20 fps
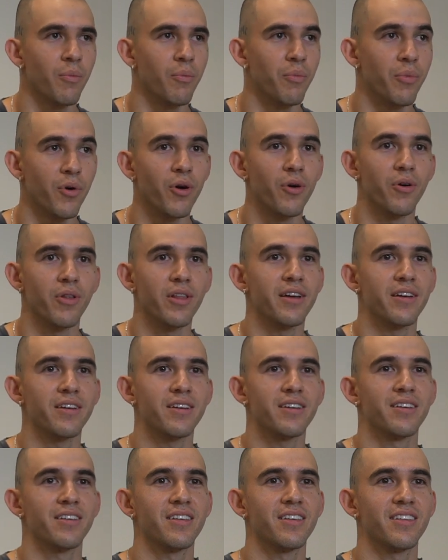bro,
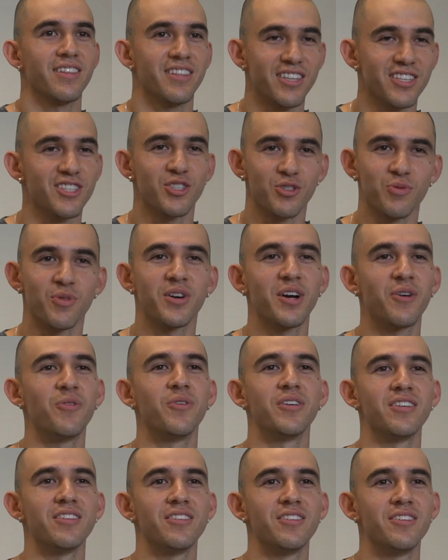like, this is what I
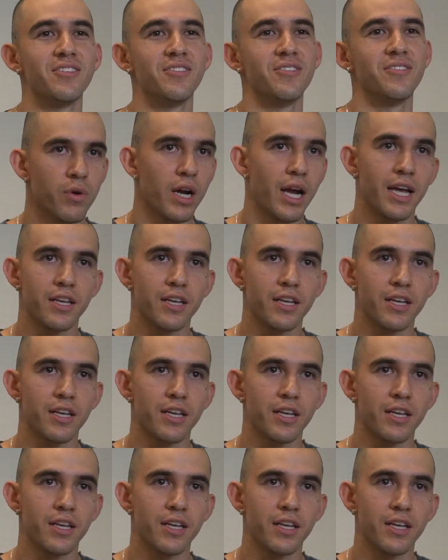want to do.